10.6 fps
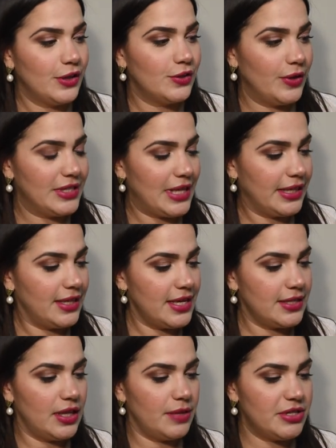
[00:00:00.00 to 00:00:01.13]
So it's like
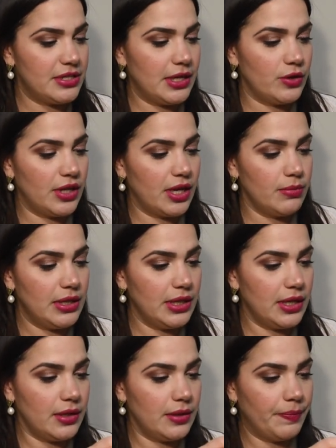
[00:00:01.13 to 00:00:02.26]
this. Let me just take out the
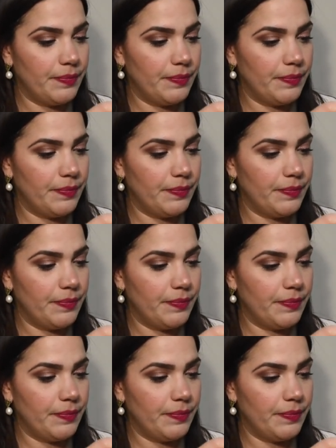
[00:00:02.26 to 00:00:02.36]
camellia.